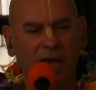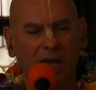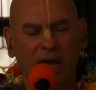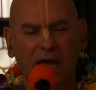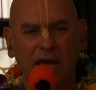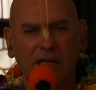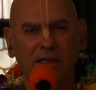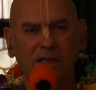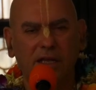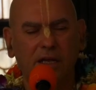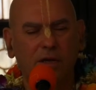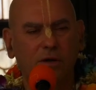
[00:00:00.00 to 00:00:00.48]

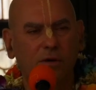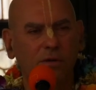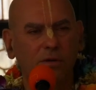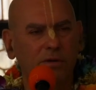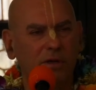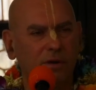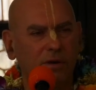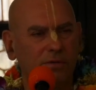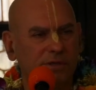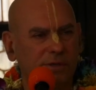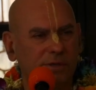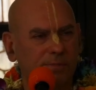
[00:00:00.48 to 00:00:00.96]
and the
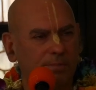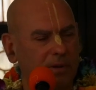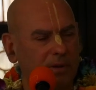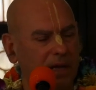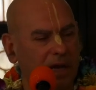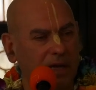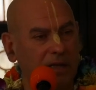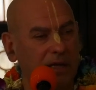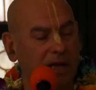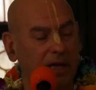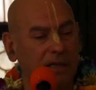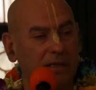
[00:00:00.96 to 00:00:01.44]
good
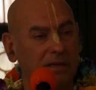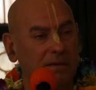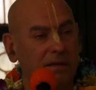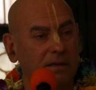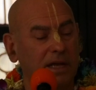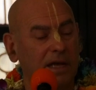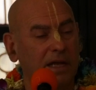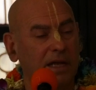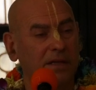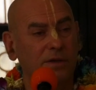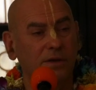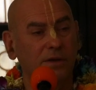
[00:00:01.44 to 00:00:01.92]

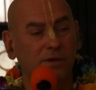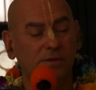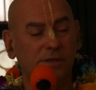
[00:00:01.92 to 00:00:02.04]
and the